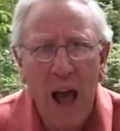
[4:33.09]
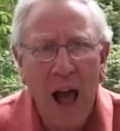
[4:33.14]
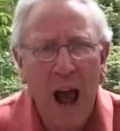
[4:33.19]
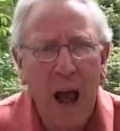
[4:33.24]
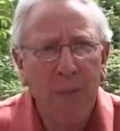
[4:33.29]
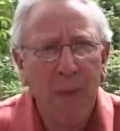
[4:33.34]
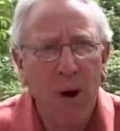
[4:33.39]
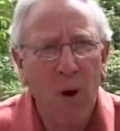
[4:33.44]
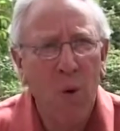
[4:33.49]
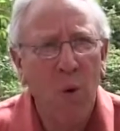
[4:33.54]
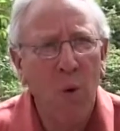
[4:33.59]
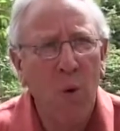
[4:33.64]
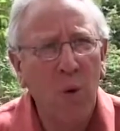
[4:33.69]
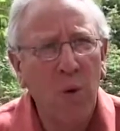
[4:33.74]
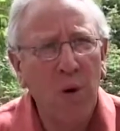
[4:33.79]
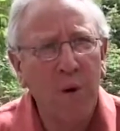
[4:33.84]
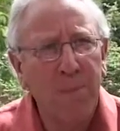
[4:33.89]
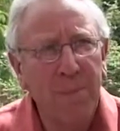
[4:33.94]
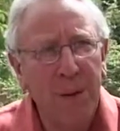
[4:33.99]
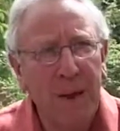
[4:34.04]
and that
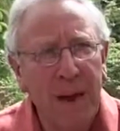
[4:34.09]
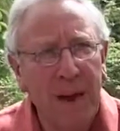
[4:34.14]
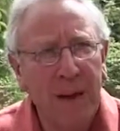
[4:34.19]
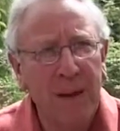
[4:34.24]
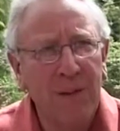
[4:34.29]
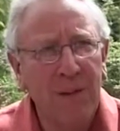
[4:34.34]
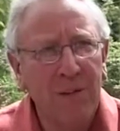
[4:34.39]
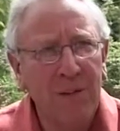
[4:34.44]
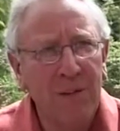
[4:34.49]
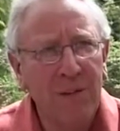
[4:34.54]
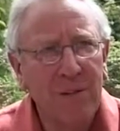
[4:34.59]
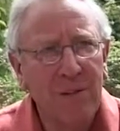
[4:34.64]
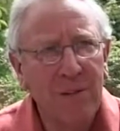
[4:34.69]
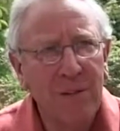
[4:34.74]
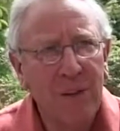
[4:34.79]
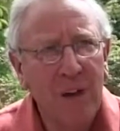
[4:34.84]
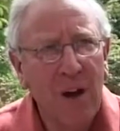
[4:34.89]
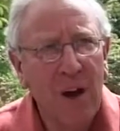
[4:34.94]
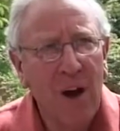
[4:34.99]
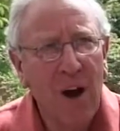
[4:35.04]
all depends
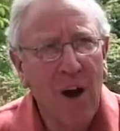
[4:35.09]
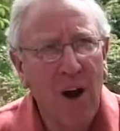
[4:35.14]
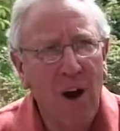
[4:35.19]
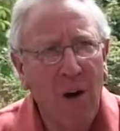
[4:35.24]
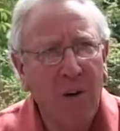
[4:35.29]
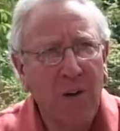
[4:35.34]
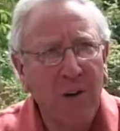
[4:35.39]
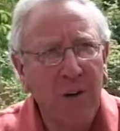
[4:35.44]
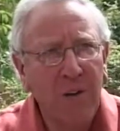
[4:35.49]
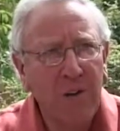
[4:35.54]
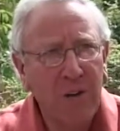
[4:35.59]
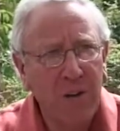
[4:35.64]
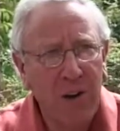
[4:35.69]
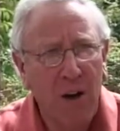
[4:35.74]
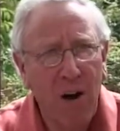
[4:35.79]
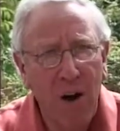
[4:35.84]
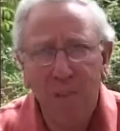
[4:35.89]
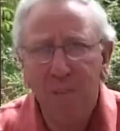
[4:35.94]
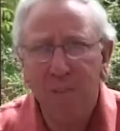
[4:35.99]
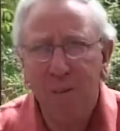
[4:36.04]
on
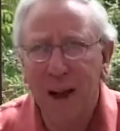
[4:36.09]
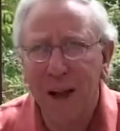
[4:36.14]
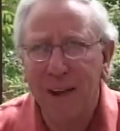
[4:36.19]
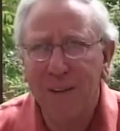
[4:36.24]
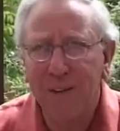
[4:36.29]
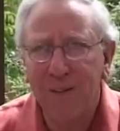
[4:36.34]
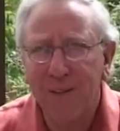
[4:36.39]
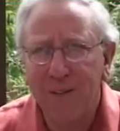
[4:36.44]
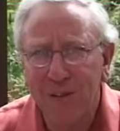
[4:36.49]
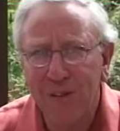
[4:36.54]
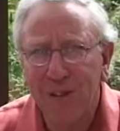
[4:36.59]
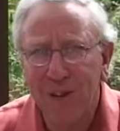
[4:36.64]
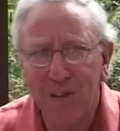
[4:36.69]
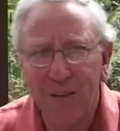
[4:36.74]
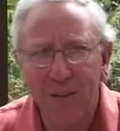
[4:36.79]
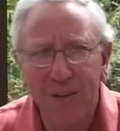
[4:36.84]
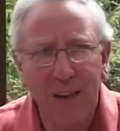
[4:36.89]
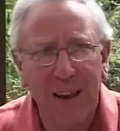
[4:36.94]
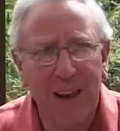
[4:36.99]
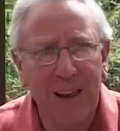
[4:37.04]
time, place and
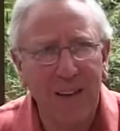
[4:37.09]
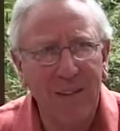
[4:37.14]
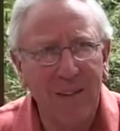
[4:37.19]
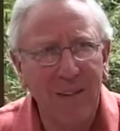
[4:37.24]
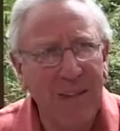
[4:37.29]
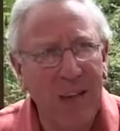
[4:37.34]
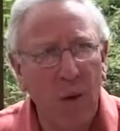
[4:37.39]
circumstance.